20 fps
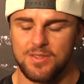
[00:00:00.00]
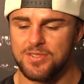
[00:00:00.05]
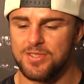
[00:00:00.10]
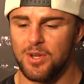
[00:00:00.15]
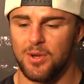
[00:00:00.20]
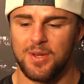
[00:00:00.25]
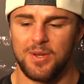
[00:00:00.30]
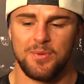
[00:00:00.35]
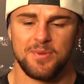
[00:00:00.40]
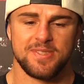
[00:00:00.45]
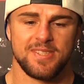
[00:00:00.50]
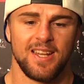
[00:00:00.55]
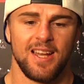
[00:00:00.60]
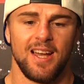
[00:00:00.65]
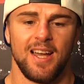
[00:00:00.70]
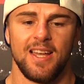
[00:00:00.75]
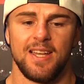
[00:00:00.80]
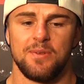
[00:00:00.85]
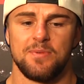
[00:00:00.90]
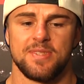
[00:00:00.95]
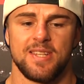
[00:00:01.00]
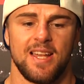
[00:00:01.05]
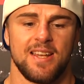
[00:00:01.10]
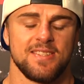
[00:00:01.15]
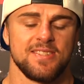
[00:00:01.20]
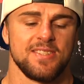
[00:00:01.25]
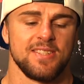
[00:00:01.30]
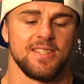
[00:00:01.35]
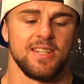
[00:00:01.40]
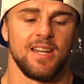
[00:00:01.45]
So it was
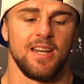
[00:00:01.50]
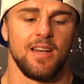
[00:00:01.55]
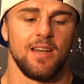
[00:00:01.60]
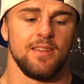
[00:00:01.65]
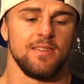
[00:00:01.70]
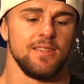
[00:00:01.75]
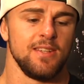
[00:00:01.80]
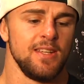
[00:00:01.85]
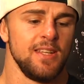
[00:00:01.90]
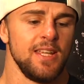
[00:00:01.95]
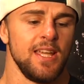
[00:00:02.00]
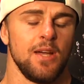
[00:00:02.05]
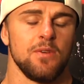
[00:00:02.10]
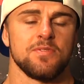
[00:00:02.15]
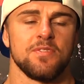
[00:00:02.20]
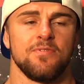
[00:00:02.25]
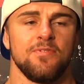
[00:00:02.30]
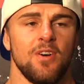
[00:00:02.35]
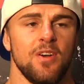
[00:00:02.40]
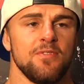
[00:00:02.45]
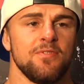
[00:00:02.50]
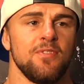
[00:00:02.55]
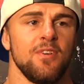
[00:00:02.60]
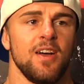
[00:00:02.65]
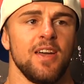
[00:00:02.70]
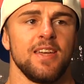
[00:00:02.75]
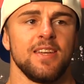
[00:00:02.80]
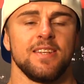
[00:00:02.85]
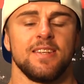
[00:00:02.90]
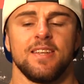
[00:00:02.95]
honestly, it was a fun
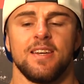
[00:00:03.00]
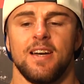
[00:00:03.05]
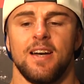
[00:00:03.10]
fight.